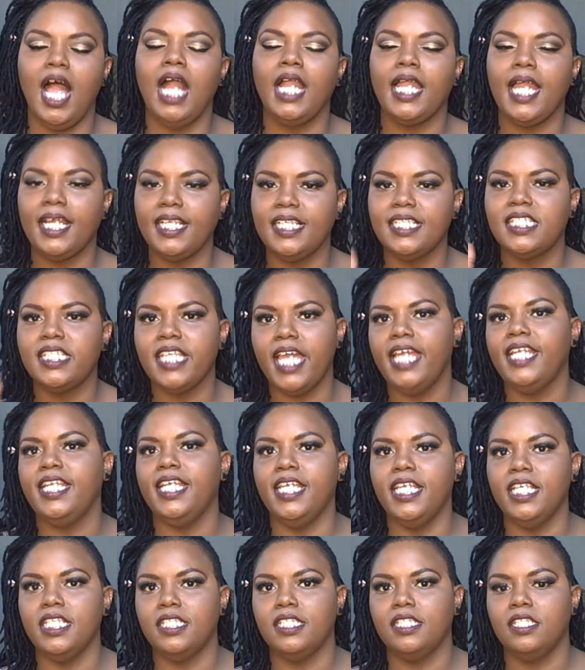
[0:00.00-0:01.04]
I gotta say
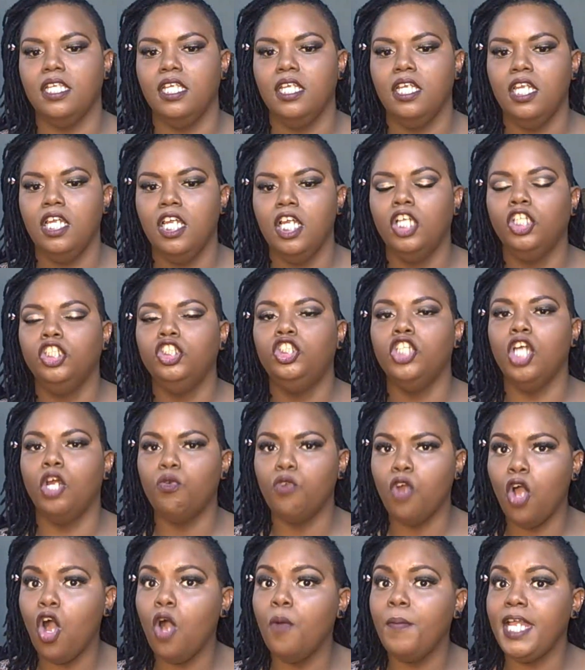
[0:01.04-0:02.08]
this,
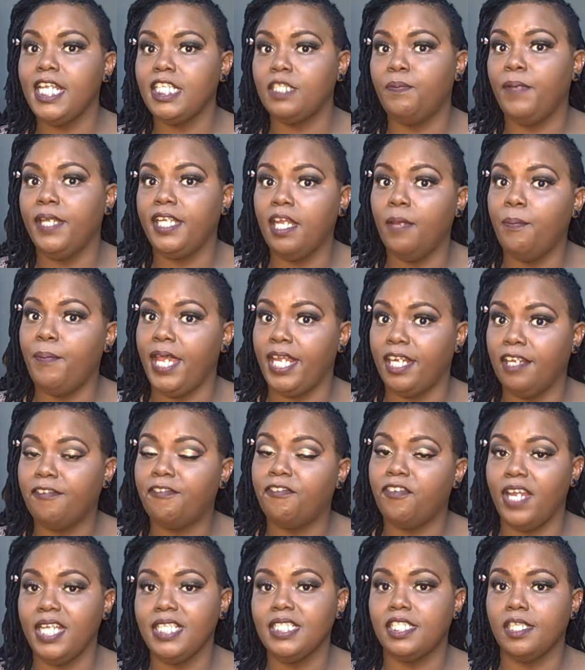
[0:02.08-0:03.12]
Jerome has been a better
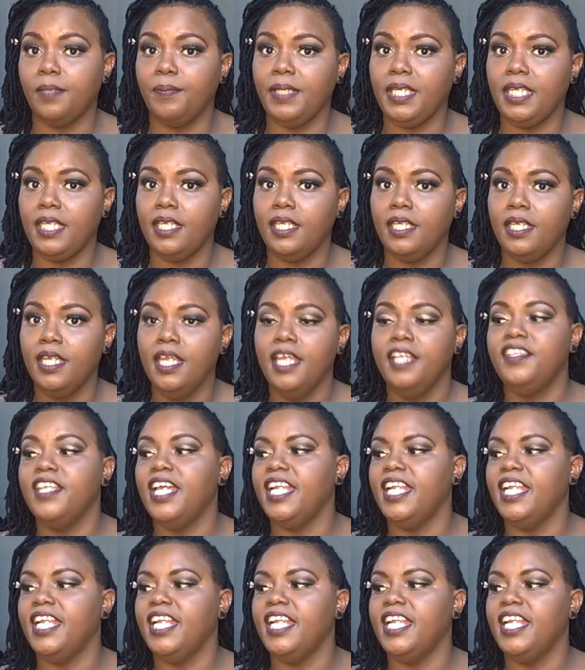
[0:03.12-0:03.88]
friend to me